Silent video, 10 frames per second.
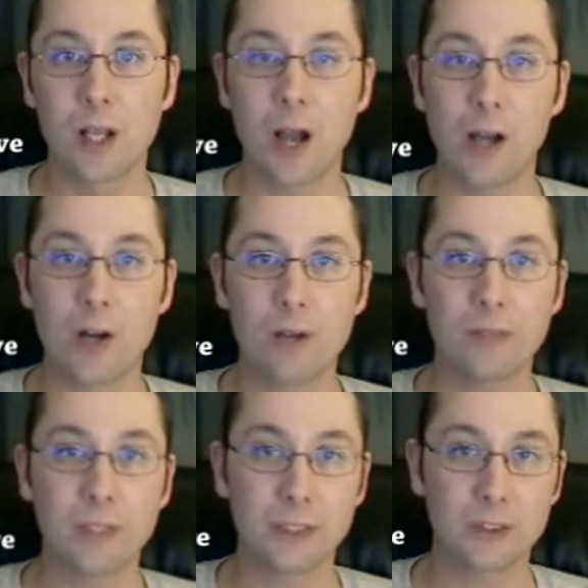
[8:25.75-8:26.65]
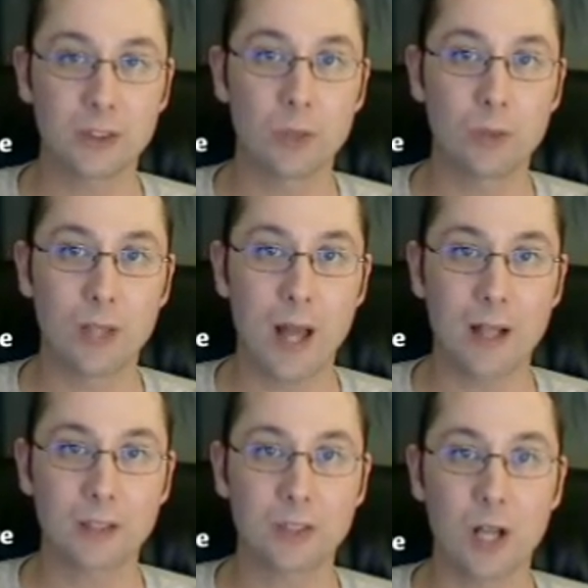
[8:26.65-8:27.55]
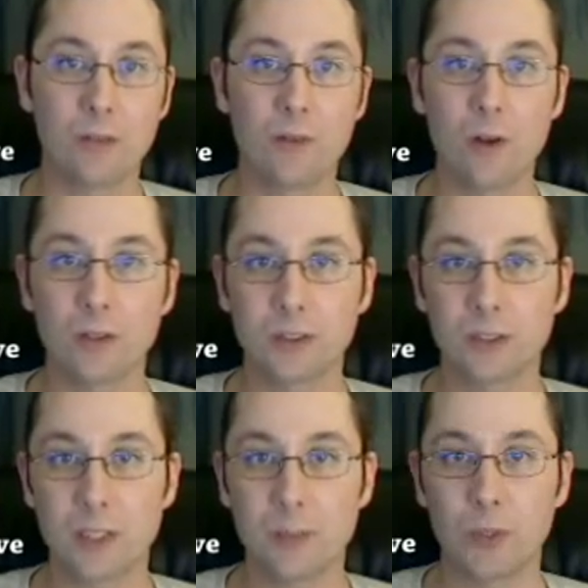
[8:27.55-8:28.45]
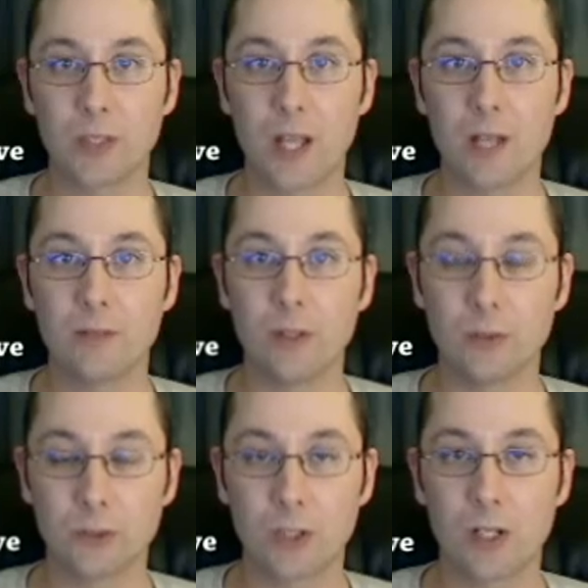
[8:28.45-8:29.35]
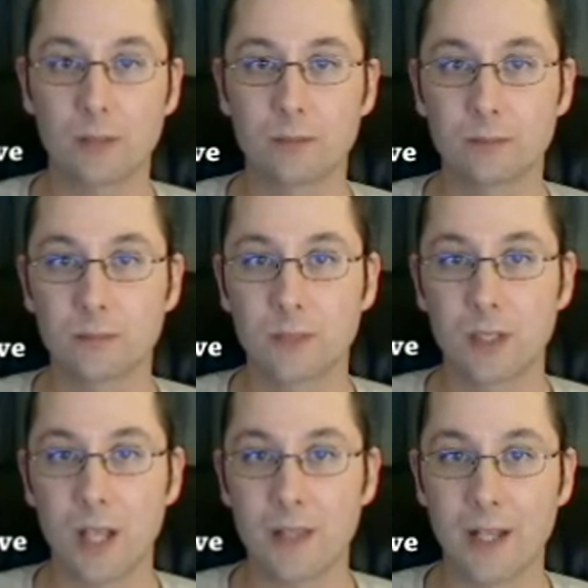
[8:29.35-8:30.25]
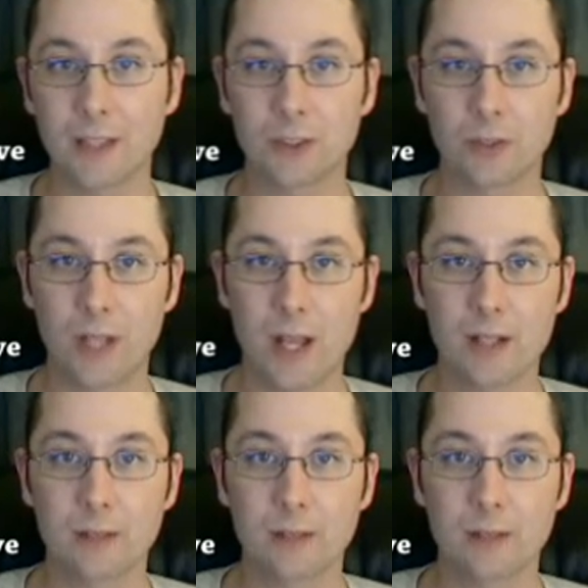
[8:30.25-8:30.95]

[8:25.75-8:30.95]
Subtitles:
I often get so relaxed I'll fall asleep with the headphones on, and that's okay.